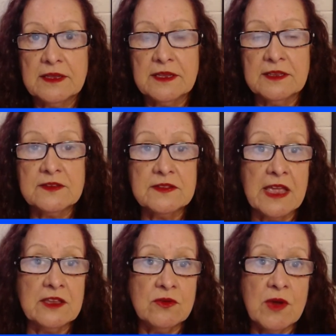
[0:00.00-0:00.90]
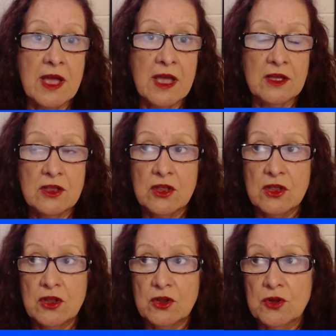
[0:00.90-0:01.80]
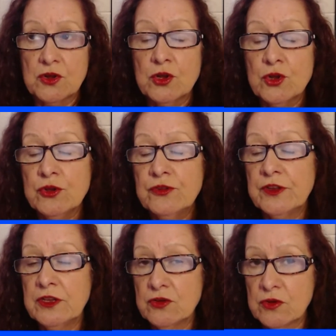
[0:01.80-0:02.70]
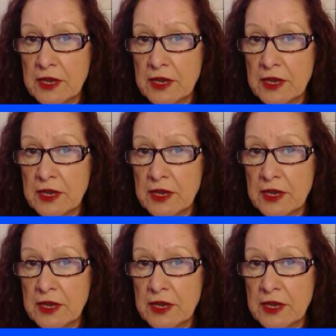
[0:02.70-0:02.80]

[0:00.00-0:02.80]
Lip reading: is that you are losing your